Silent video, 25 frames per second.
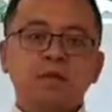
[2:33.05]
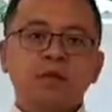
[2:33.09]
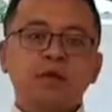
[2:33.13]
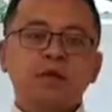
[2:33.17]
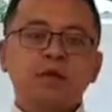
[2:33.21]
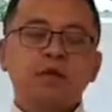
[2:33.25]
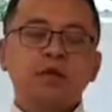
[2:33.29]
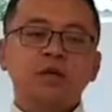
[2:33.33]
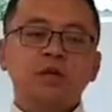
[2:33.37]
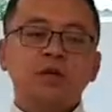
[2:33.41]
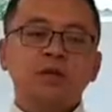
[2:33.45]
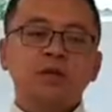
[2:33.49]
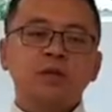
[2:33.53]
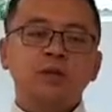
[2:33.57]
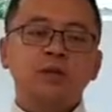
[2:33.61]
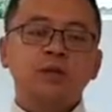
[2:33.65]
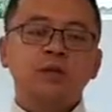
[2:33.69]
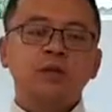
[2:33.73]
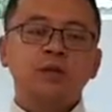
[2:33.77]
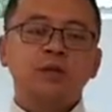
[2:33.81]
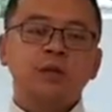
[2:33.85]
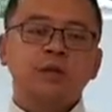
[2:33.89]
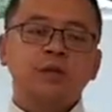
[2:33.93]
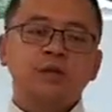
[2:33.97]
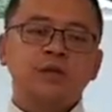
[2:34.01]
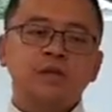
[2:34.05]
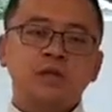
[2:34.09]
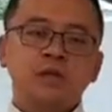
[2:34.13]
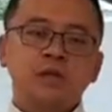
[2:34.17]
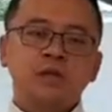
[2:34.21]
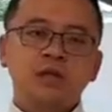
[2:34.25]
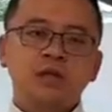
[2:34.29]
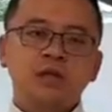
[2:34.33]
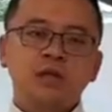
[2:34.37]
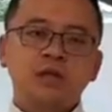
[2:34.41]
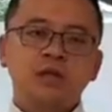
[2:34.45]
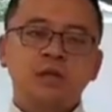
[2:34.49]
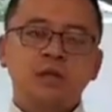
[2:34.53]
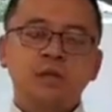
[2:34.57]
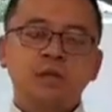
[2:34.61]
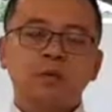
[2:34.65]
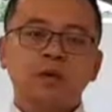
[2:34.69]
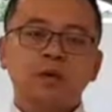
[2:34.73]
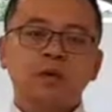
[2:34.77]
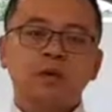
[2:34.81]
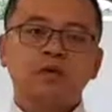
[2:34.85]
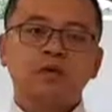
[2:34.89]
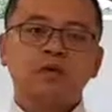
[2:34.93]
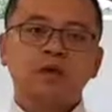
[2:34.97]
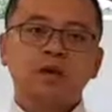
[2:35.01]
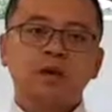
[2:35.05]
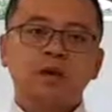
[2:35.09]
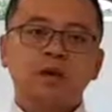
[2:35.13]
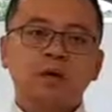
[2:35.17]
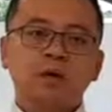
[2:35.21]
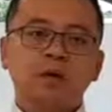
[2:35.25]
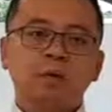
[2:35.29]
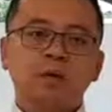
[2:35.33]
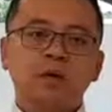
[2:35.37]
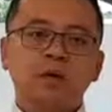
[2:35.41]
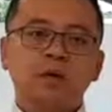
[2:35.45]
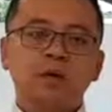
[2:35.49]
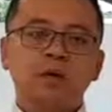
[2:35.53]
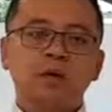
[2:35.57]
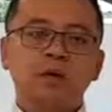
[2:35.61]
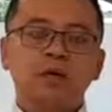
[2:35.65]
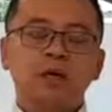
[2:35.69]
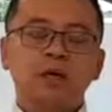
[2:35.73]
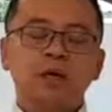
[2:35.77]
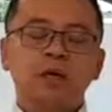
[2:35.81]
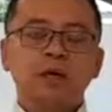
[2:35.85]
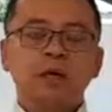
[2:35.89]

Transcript: the use of Spanish portfolio bond